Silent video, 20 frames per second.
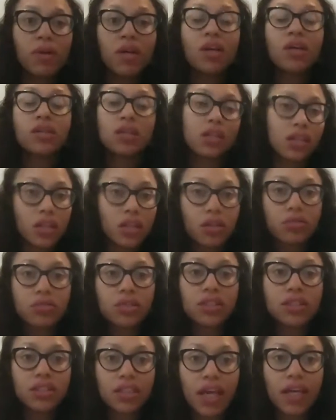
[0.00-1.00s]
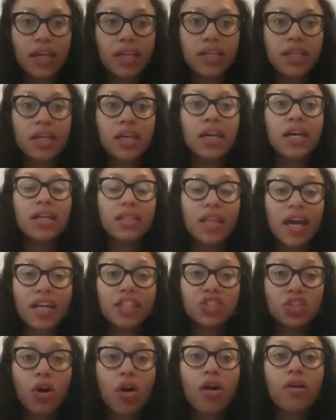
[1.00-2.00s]
you can literally take
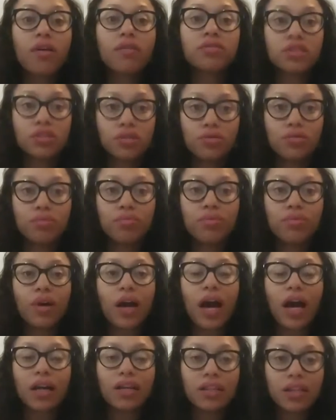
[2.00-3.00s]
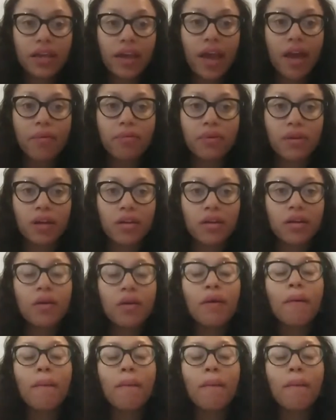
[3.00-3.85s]
that jar of soup out of the cabinet,